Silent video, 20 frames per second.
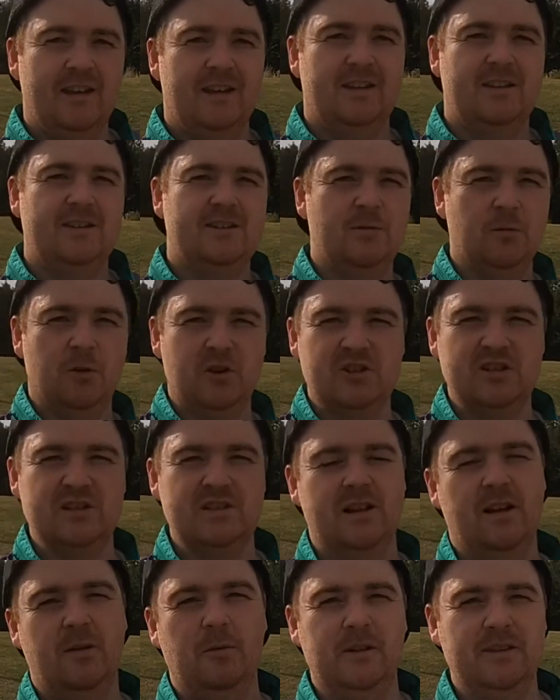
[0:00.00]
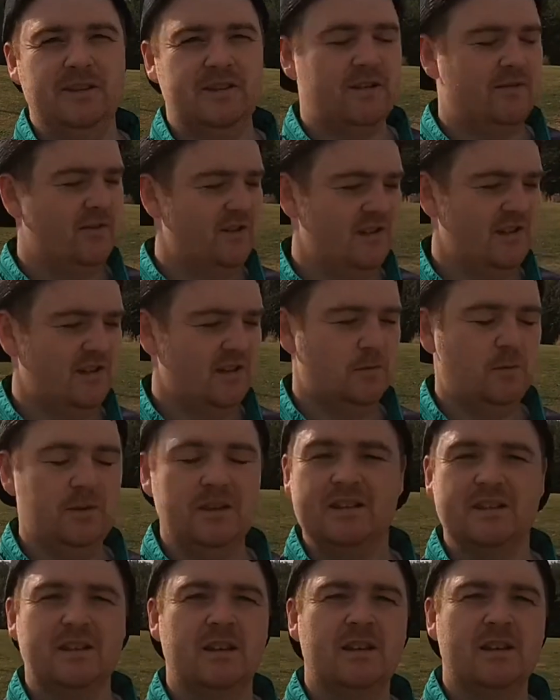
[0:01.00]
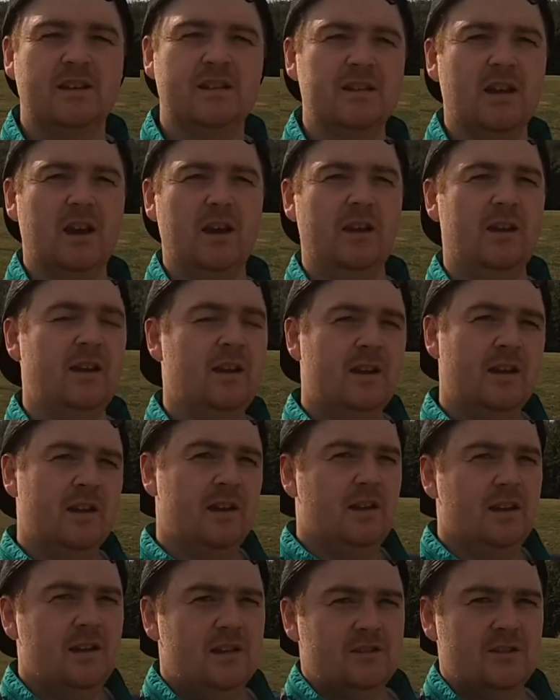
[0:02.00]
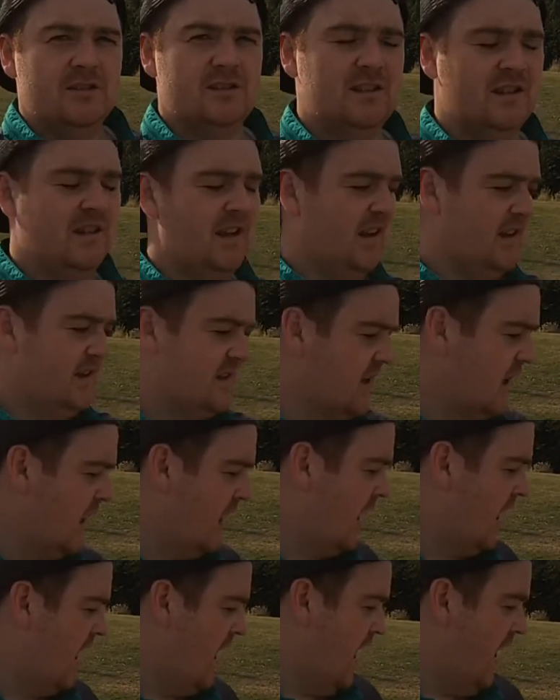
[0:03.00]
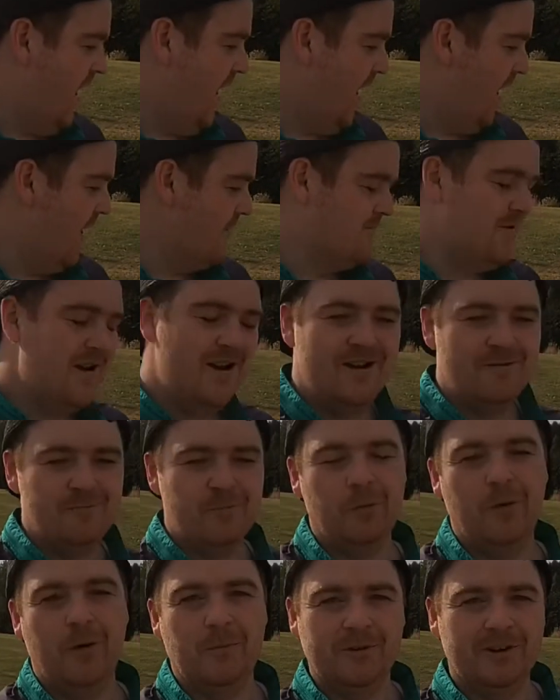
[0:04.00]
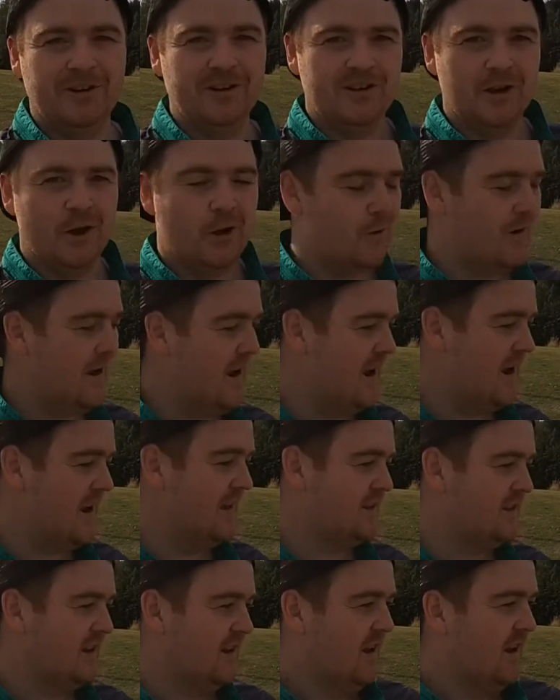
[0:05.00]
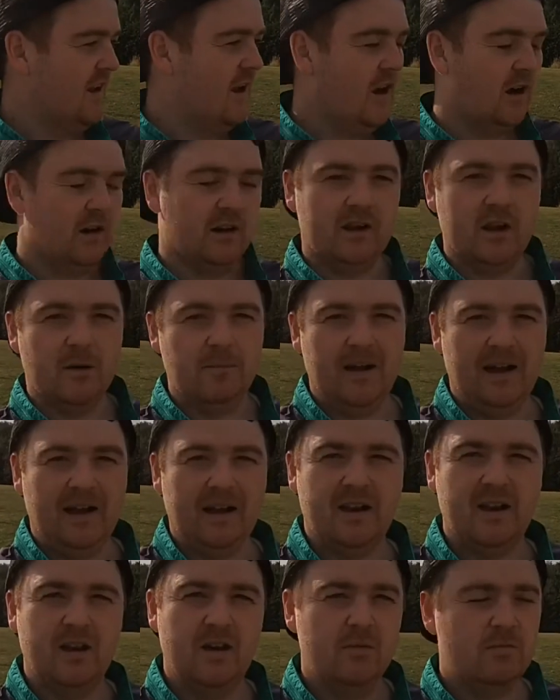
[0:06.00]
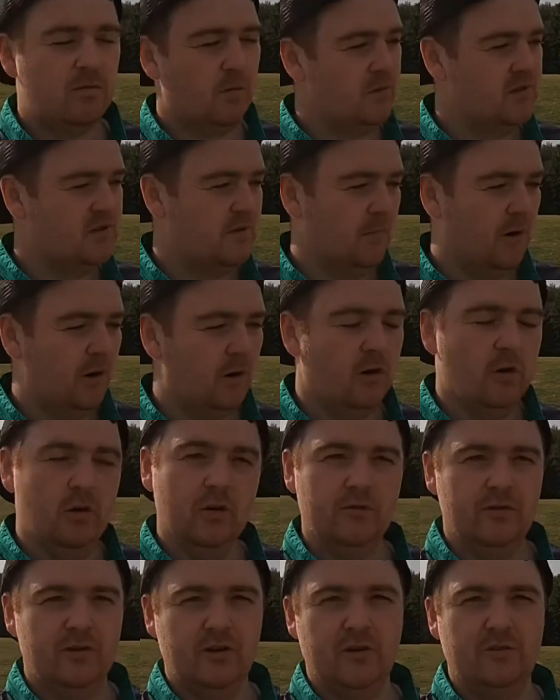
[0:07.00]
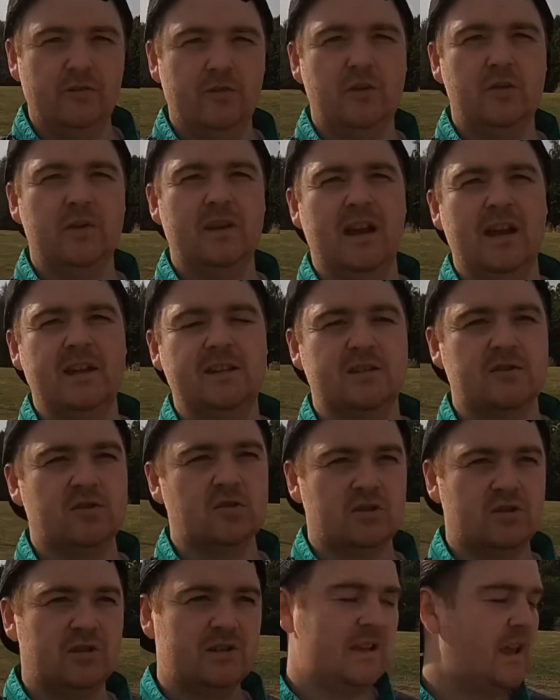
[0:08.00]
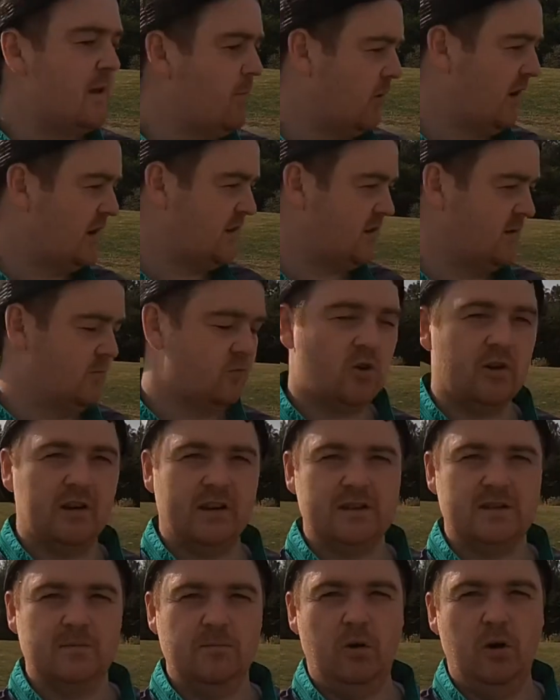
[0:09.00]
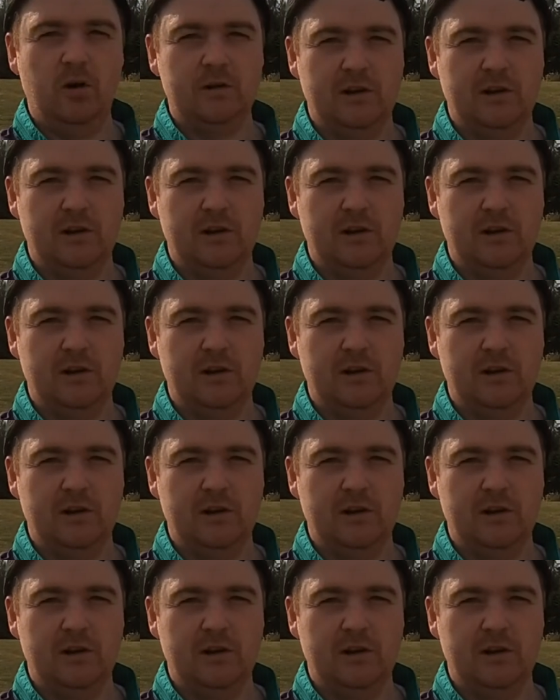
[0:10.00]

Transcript: She watches like once every 6 weeks, so just in case. What I'm gonna do is I'm gonna come back probably tomorrow or for another few days and just keep practicing, try and get some more.